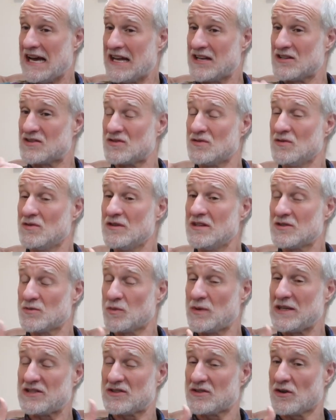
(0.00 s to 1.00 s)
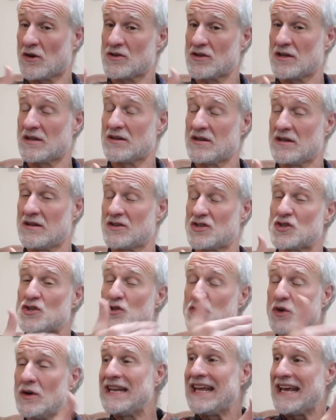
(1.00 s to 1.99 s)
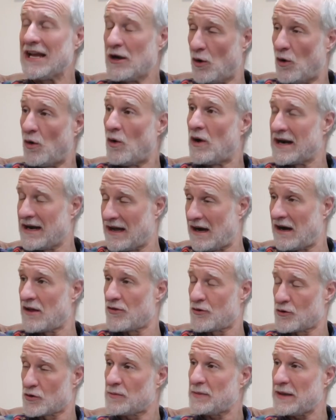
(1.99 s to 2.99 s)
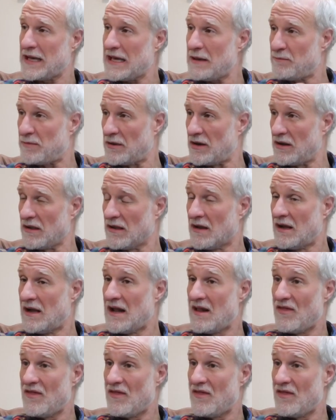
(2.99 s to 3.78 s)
And as soon as we start shoulding on other people,